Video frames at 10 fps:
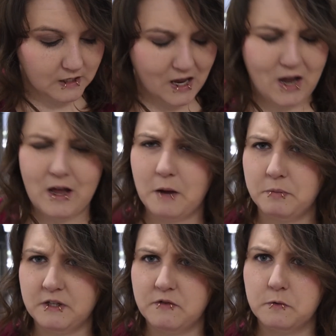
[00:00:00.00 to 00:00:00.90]
I
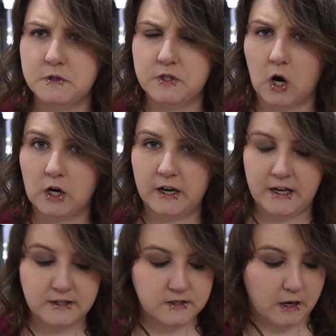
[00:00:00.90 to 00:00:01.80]
believe it was
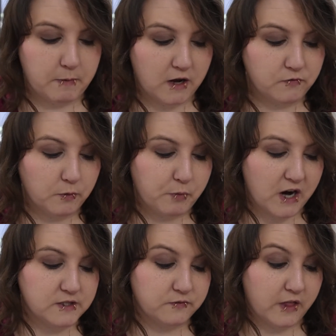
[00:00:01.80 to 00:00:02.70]
Target. So I paid full
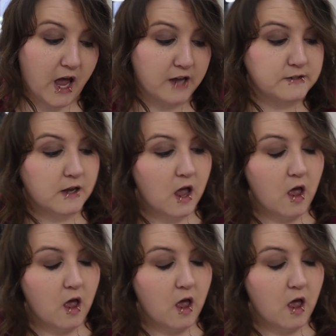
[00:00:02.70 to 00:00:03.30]
price for that.